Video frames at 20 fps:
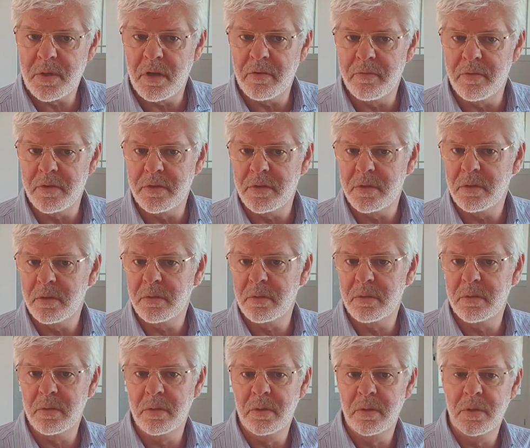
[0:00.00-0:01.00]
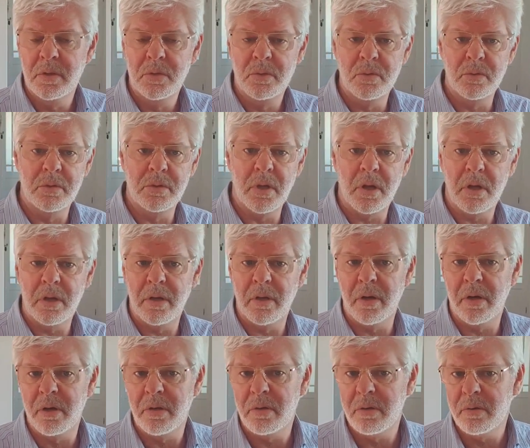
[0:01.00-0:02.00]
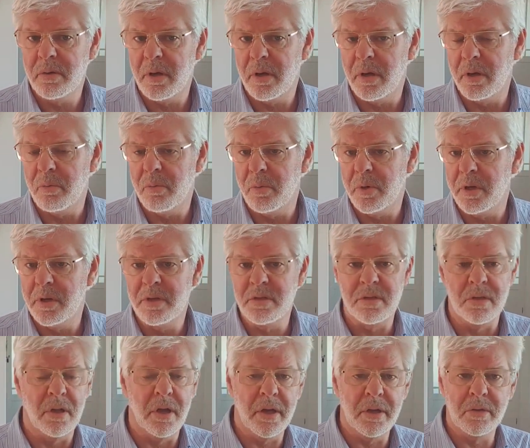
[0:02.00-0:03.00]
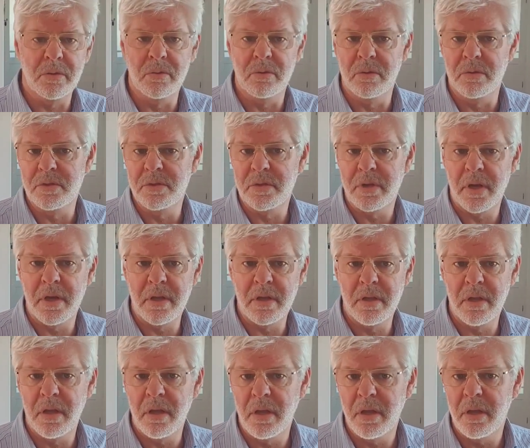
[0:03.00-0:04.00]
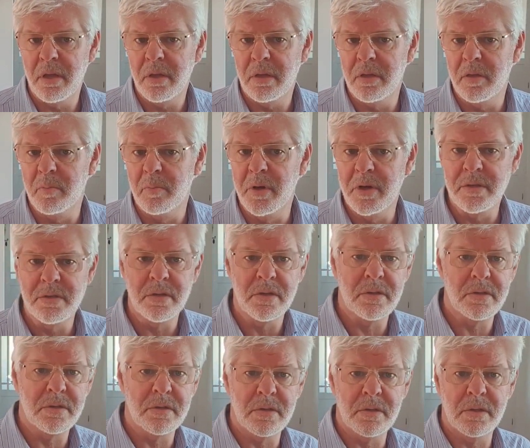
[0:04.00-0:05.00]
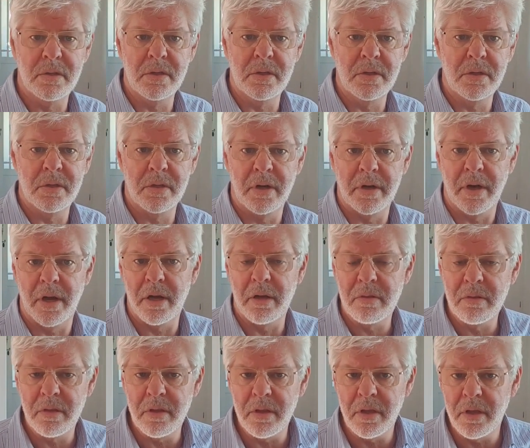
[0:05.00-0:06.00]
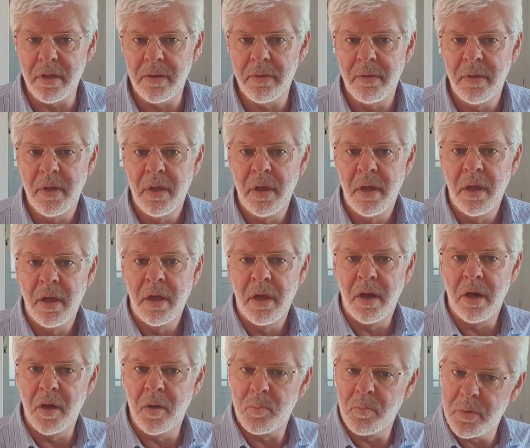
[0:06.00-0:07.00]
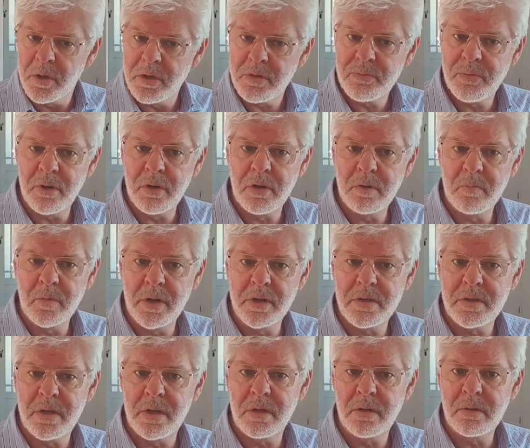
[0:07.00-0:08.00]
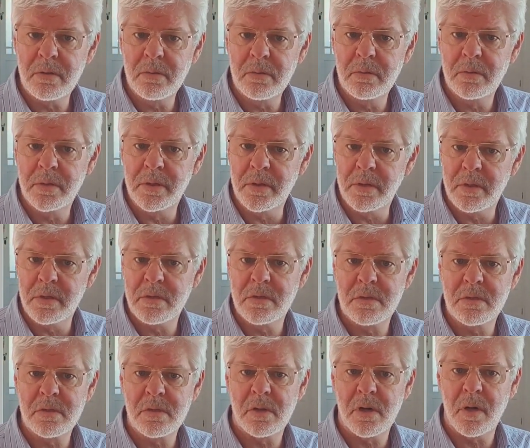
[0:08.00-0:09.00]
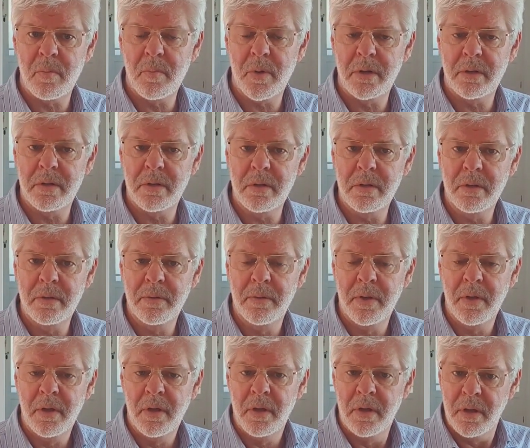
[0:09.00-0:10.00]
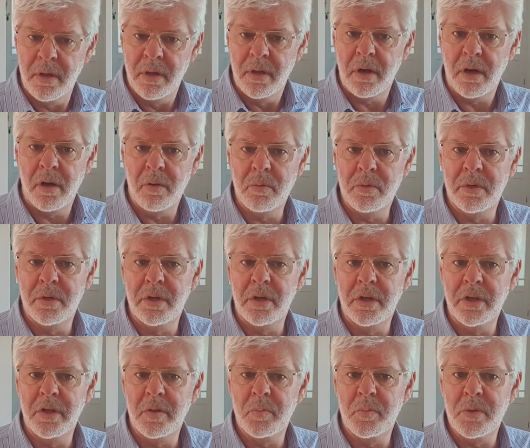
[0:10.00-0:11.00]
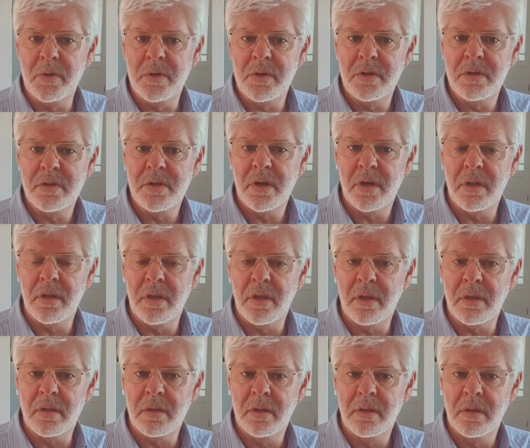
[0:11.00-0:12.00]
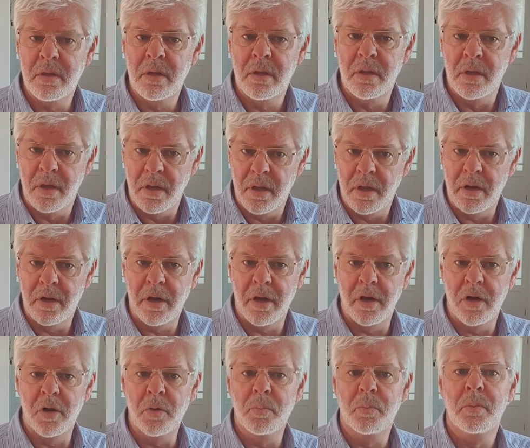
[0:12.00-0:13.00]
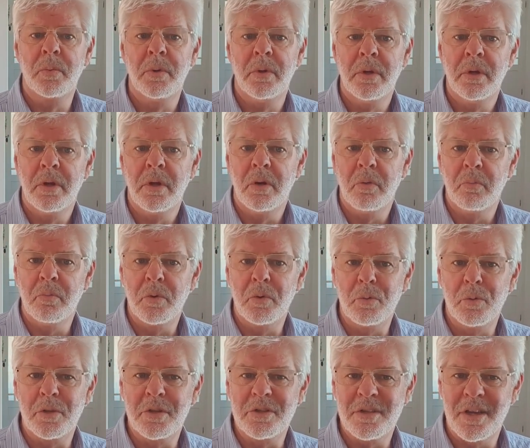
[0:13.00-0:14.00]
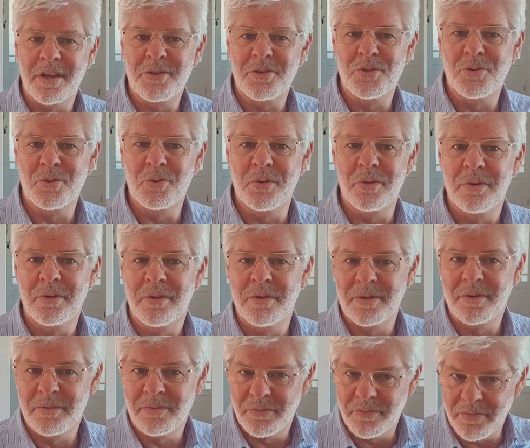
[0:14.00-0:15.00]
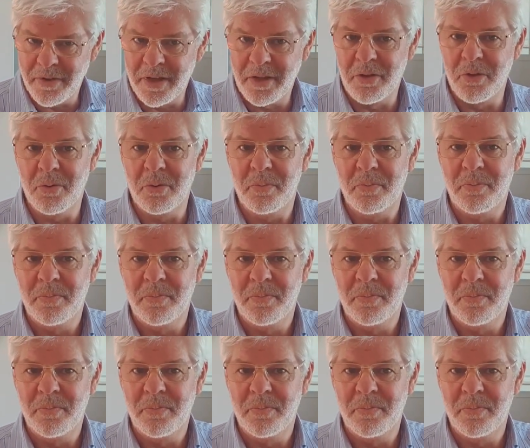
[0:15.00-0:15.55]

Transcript: I visit to tell you how, what it's like to stay there, the business in and around there, please follow my channel, hit the subscribe button. I would really appreciate that. And I hope we will chat soon. Thank you.